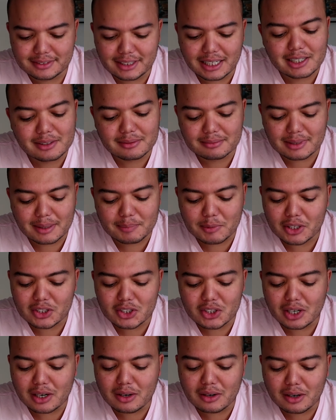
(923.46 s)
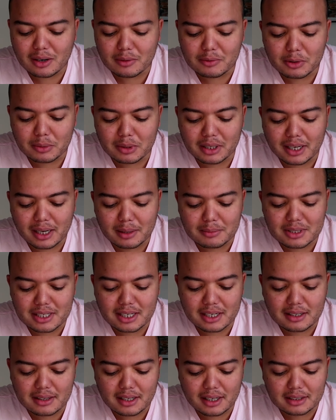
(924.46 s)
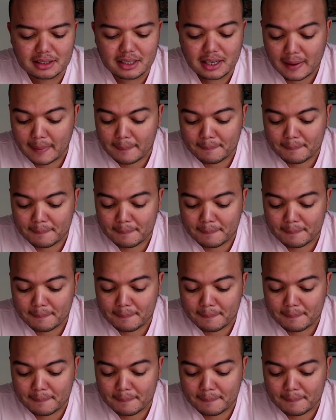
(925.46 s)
I'm not sure how comfortable I am saying that.